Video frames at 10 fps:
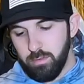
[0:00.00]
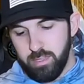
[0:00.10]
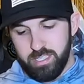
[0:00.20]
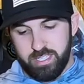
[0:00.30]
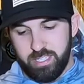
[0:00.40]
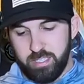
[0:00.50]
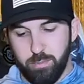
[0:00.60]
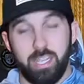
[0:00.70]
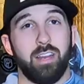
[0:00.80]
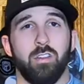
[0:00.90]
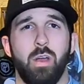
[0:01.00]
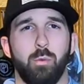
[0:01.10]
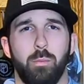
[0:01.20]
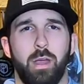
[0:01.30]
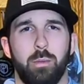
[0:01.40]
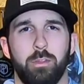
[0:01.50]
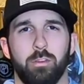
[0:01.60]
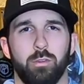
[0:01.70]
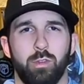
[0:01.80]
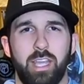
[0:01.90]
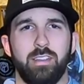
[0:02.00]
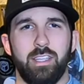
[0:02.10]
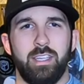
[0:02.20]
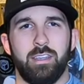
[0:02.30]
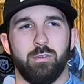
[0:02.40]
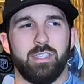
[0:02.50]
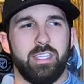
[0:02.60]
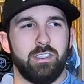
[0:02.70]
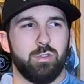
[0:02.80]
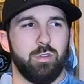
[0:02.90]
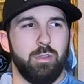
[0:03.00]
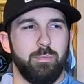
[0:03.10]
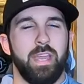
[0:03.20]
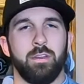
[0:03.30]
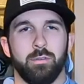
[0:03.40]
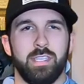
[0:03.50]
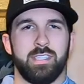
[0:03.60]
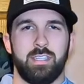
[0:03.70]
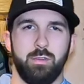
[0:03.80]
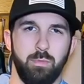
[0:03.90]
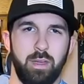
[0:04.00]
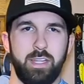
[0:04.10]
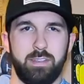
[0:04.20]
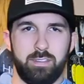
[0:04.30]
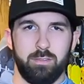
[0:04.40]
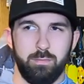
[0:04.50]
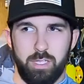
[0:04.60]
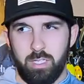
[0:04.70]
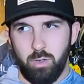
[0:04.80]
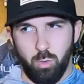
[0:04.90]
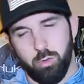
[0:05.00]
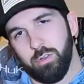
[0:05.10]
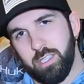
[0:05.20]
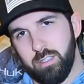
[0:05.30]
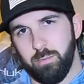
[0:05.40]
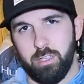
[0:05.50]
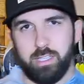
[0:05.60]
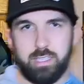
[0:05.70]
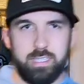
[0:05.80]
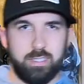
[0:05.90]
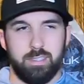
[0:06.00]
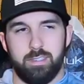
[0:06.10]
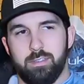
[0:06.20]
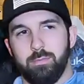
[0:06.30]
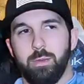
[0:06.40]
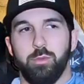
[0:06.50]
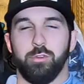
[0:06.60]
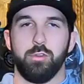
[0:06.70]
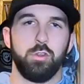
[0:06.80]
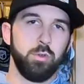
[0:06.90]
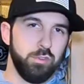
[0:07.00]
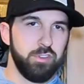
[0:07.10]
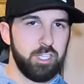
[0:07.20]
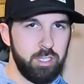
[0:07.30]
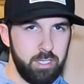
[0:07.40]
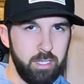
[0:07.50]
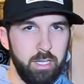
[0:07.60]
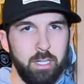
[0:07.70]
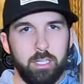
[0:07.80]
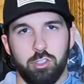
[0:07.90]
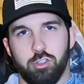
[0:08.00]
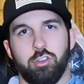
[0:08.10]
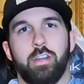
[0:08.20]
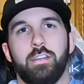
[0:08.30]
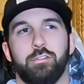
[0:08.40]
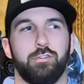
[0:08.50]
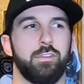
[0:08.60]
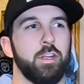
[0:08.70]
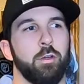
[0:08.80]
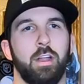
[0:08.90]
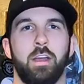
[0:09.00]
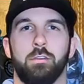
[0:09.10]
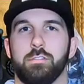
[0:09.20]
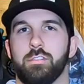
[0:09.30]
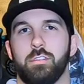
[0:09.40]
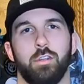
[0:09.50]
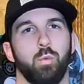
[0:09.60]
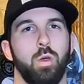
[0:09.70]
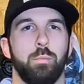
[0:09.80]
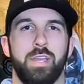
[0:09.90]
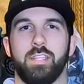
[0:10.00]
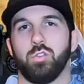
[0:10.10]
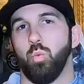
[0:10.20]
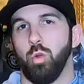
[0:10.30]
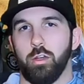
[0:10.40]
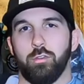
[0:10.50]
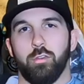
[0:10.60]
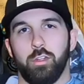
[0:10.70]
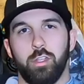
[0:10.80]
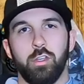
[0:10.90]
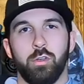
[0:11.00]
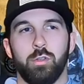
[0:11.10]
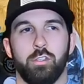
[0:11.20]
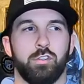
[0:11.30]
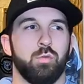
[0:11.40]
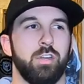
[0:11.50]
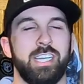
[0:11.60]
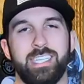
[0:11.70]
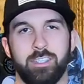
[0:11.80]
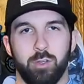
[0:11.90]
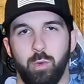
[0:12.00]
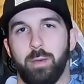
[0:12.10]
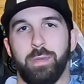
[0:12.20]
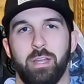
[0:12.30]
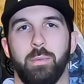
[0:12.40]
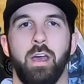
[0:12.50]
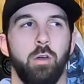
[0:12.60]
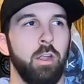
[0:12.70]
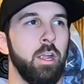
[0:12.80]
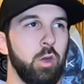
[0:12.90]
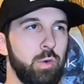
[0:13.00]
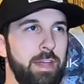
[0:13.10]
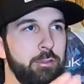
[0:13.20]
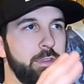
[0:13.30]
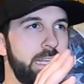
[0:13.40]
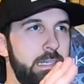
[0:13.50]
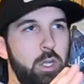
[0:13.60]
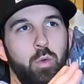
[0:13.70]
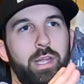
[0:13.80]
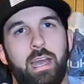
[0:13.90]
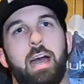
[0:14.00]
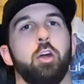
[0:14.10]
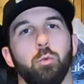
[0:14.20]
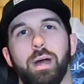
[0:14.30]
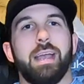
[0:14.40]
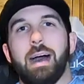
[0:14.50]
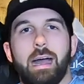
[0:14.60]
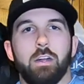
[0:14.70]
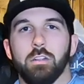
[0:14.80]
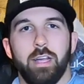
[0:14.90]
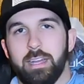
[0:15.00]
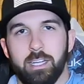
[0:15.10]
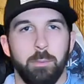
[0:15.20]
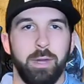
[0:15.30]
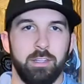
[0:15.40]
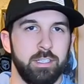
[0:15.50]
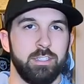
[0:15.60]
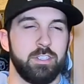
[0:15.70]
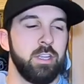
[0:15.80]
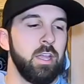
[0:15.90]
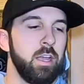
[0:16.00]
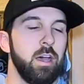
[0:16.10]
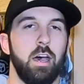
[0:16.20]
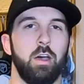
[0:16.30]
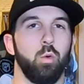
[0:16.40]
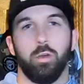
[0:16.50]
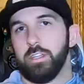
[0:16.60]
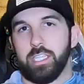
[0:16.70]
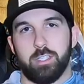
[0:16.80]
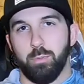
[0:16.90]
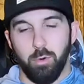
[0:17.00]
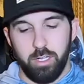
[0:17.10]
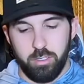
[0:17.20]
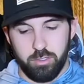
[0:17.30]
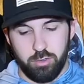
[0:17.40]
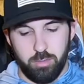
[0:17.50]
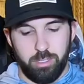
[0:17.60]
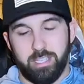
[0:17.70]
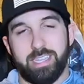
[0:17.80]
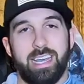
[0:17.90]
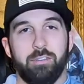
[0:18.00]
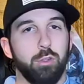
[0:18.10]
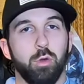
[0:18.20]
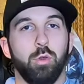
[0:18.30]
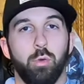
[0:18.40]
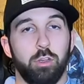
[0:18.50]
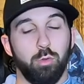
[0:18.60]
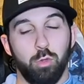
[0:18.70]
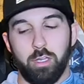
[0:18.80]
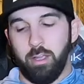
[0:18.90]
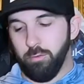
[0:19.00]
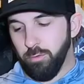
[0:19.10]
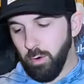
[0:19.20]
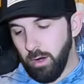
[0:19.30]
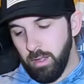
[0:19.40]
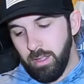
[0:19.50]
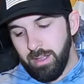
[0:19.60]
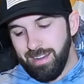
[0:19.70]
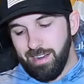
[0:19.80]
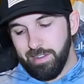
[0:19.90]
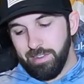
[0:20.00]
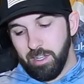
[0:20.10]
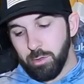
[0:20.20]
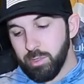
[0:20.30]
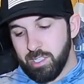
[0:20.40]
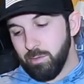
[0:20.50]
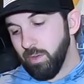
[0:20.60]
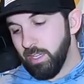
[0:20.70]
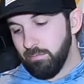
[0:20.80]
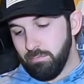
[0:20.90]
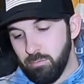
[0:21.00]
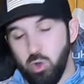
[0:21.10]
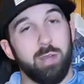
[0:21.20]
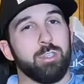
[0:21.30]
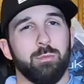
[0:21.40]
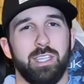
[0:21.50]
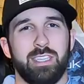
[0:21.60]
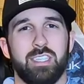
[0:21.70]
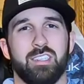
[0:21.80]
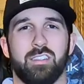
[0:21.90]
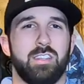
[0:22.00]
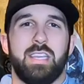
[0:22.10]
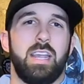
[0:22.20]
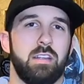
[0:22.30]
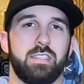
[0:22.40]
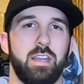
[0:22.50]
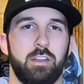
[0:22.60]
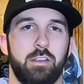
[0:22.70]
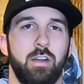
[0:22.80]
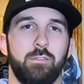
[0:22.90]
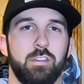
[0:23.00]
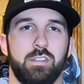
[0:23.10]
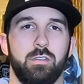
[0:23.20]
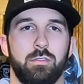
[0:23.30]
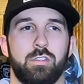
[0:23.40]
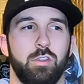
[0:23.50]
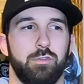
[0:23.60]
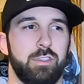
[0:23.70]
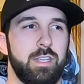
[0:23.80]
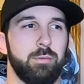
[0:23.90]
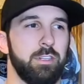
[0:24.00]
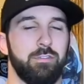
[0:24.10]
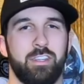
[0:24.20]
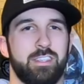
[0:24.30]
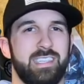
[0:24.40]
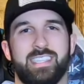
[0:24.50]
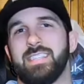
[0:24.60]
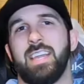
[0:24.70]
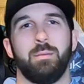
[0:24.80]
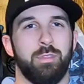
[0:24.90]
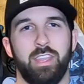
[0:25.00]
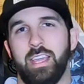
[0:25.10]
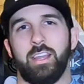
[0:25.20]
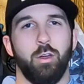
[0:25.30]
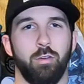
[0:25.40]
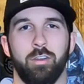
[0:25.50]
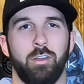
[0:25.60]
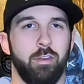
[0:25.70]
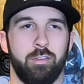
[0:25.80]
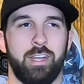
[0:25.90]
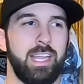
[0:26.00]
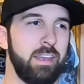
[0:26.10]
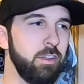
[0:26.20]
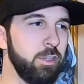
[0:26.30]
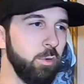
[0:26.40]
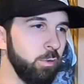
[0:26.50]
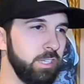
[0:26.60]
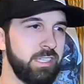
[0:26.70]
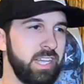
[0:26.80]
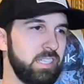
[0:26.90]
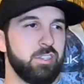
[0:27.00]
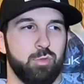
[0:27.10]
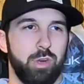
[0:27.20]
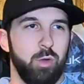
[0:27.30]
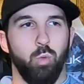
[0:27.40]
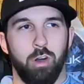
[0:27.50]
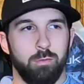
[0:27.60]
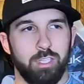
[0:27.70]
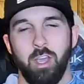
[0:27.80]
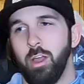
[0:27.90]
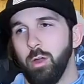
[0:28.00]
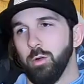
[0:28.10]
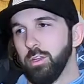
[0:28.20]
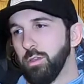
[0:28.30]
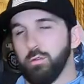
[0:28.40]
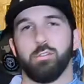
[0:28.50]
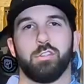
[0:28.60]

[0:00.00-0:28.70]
these things have been getting a lot more popular lately. I would say sort of the main reason that you might be ordering something like this is maybe if you're new to fishing, just trying to figure out, you know, what baits work for you and you just want an easier way to pick them out rather than going aisle by aisle at a Cabela's uh, or a Dick's Sporting Goods or something like that if you don't know what you're looking for. Uh, the other reason you might grab something like this is to get outside of your comfort zone. So if you typically fish the same thing over and over again, you only Texas rig worms or you throw